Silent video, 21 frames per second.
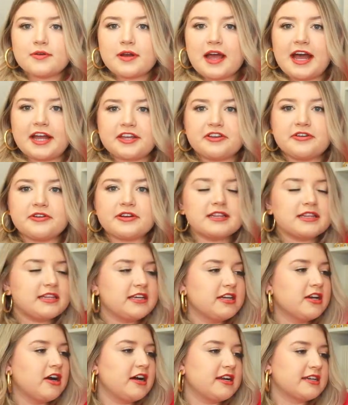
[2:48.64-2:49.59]

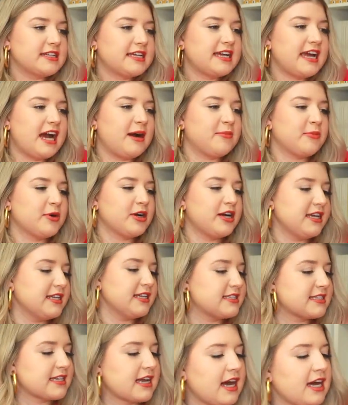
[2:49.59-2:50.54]
accurately on camera.
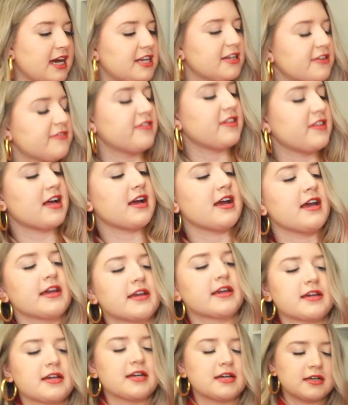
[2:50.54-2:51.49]
It's kind of
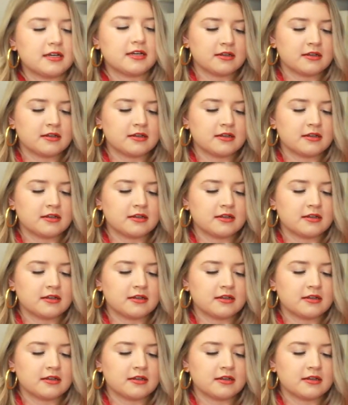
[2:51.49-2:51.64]
like,